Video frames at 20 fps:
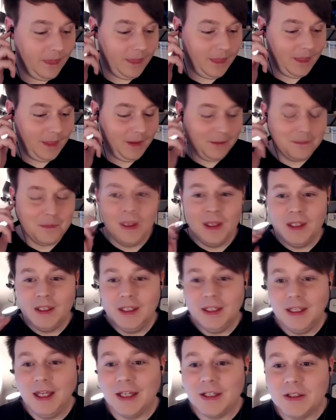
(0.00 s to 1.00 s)
Yeah.
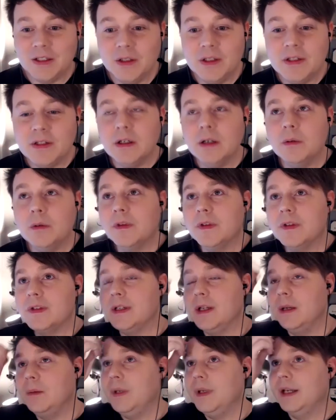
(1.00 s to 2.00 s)
Yeah. So let's start with the
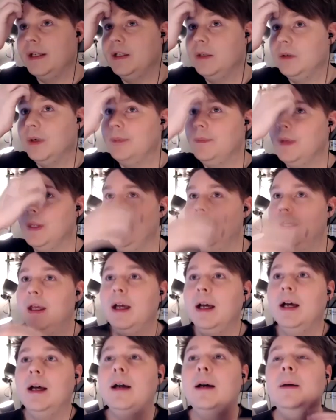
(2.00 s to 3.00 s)
Psalm ninety one.
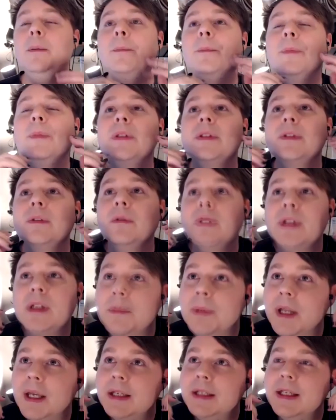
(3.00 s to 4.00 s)
Um, so
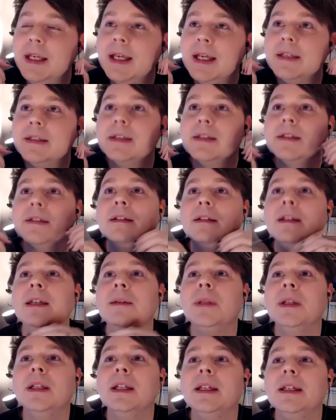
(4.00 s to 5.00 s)
Psalm ninety has this
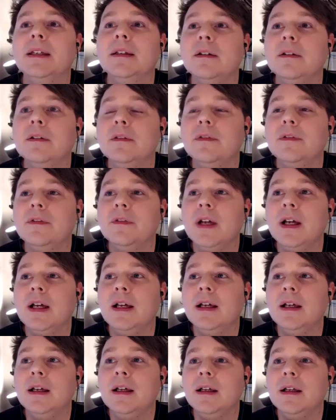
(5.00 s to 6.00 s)
claim that like
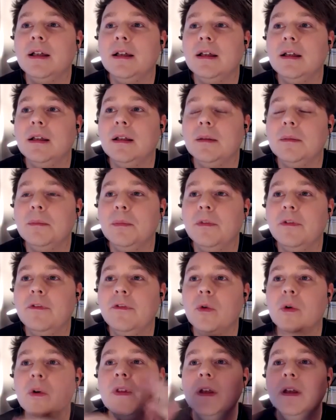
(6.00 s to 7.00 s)
uh,
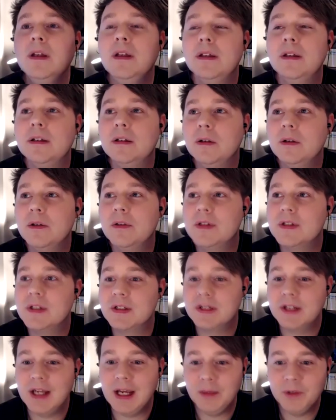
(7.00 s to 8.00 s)
before the earth is
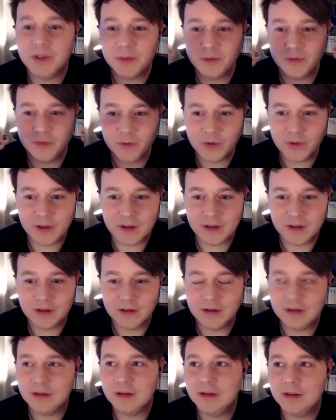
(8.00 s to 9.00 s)
established, before
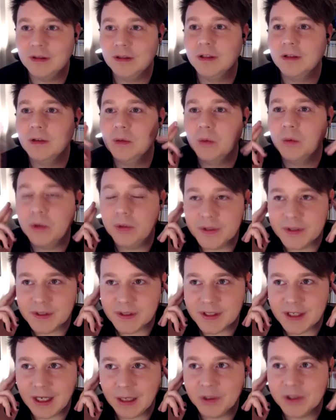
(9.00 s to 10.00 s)
the the world is
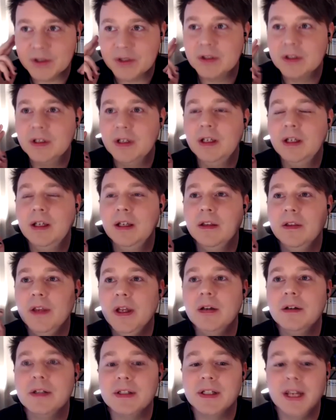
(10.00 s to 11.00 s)
established,
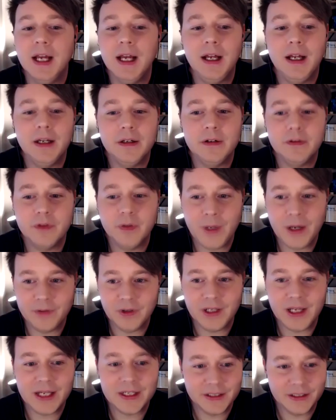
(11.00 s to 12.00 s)
there is God from
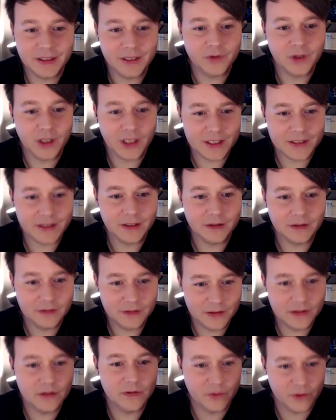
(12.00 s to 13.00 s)
everlasting to everlasting.
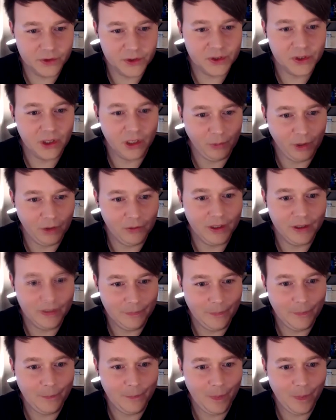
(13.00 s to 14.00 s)
This is the verse you're talking about, right?
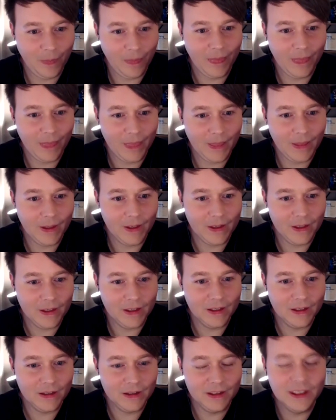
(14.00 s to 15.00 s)
Mm-hmm.
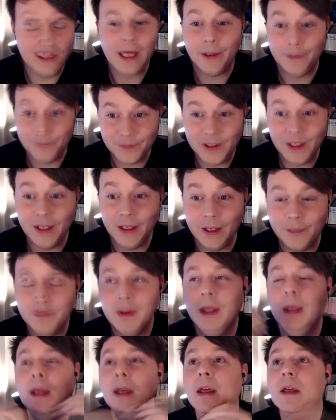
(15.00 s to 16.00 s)
Yeah. Yeah. Yeah. Yeah.
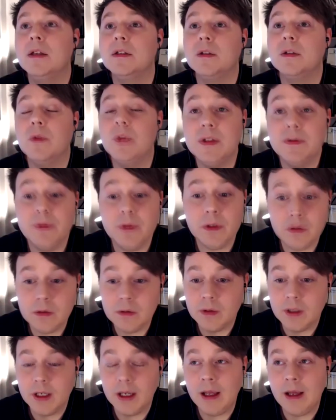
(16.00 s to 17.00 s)
So this
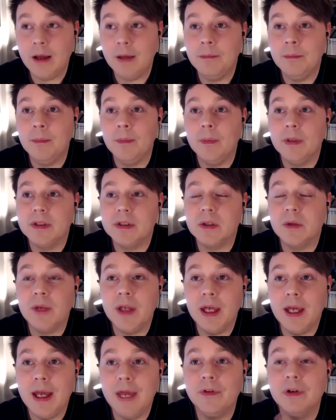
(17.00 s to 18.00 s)
view, um, so
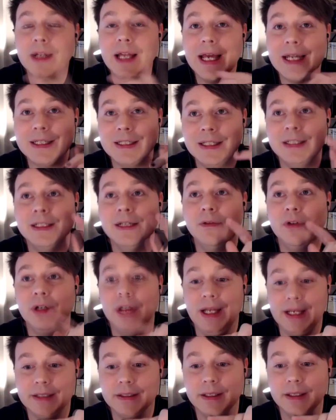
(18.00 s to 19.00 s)
the everlasting to
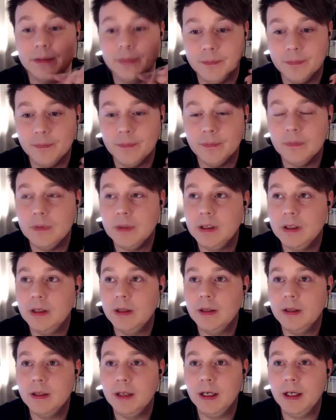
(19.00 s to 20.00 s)
everlasting,
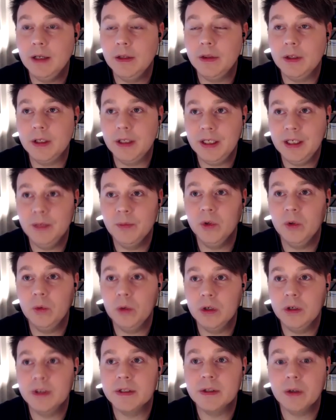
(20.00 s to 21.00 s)
uh, the Hebrew
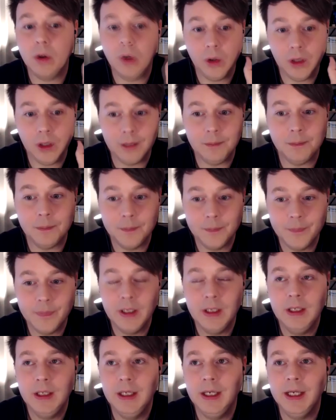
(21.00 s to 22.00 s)
word is olam,
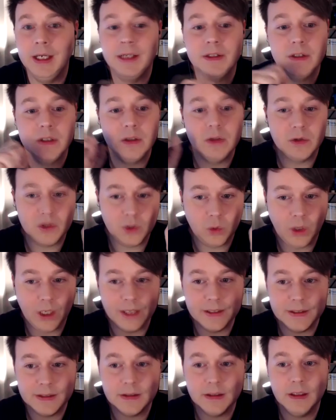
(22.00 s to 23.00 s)
and it's used
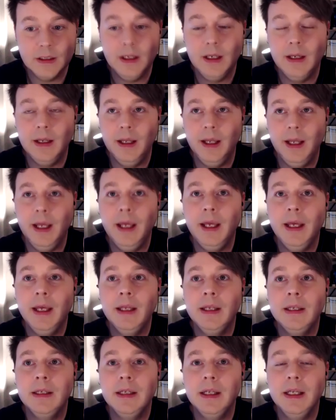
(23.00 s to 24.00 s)
twice.
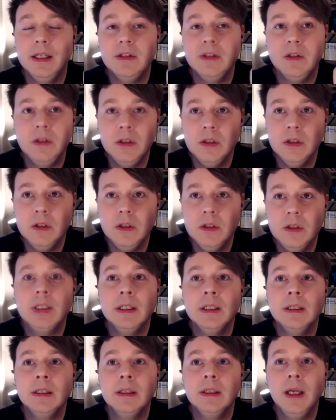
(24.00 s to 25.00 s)
And it's
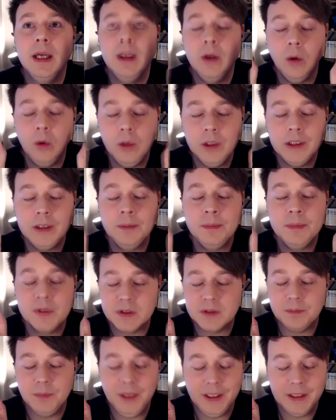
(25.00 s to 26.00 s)
using an olam
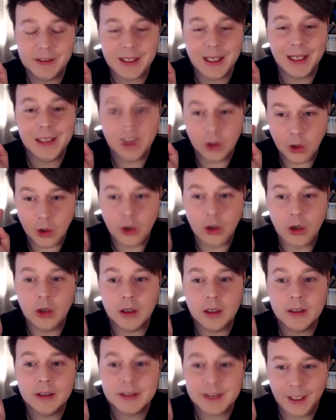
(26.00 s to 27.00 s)
just means a
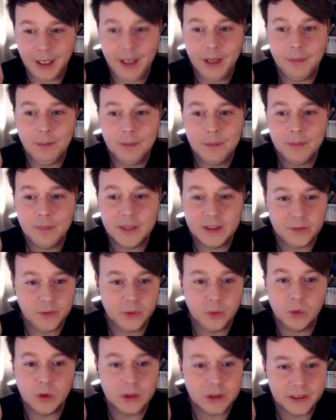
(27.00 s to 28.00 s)
long time. That's what
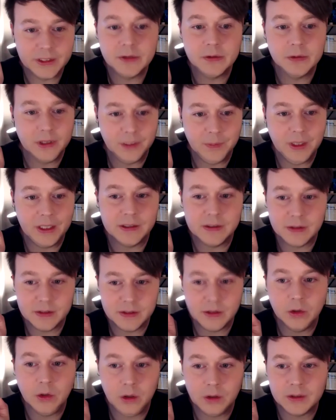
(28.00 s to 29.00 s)
the word literally means
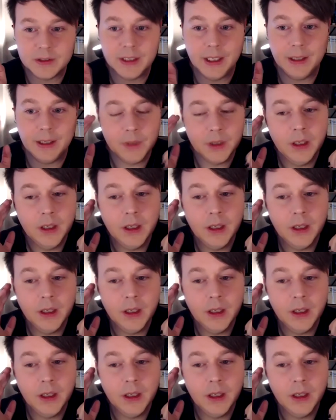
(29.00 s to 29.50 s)
is a long time.